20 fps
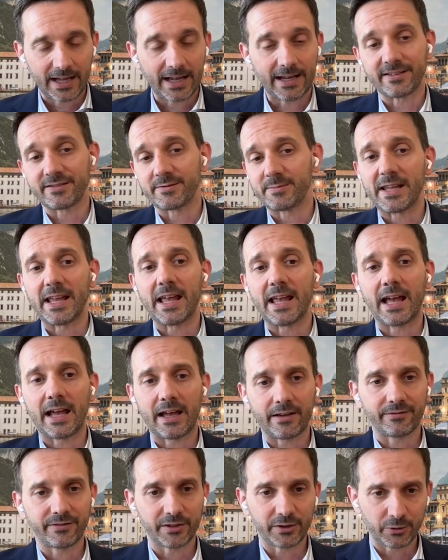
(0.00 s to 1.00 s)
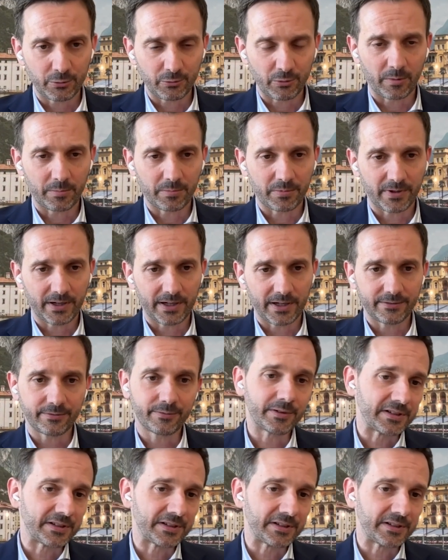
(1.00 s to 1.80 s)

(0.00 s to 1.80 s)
as we have in Europe, right?